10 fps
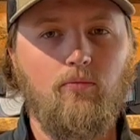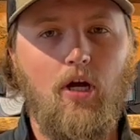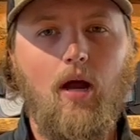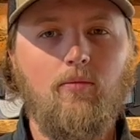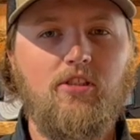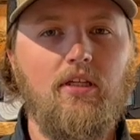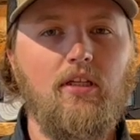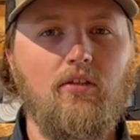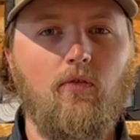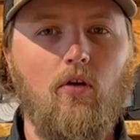promising
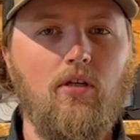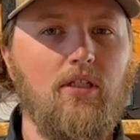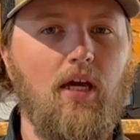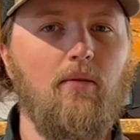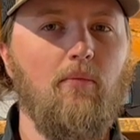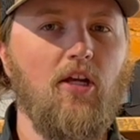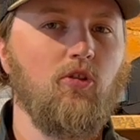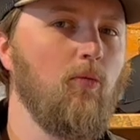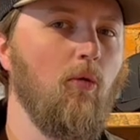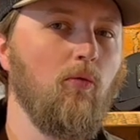as far as kind of
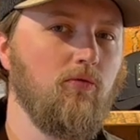measurable